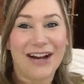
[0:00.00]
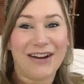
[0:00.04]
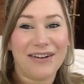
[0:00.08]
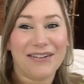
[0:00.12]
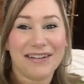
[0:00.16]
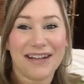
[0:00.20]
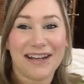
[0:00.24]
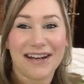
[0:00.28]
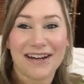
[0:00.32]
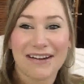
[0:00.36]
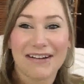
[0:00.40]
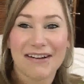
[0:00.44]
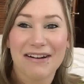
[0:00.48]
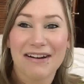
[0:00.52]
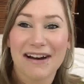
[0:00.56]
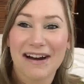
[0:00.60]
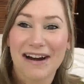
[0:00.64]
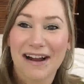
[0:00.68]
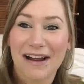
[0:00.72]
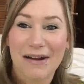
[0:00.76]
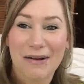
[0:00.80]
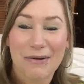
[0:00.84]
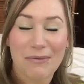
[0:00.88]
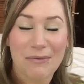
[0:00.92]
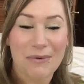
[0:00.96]
town later and
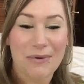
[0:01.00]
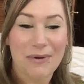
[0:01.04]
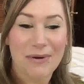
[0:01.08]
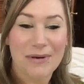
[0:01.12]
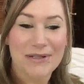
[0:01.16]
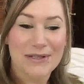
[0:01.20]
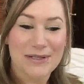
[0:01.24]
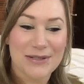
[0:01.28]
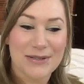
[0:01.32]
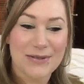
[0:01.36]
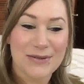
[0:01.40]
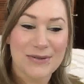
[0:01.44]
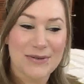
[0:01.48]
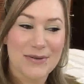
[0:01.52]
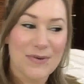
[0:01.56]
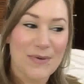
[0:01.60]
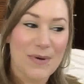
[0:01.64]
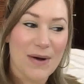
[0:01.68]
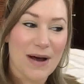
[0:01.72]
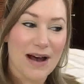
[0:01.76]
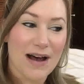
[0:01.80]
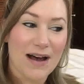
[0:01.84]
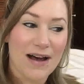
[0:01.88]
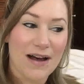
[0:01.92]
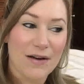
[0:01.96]
I don't want to
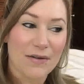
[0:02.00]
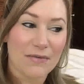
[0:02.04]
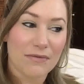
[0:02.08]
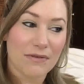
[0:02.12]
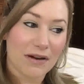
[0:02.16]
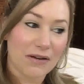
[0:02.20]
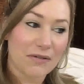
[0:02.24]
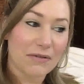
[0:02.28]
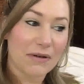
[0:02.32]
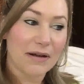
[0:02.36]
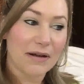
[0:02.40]
uh, run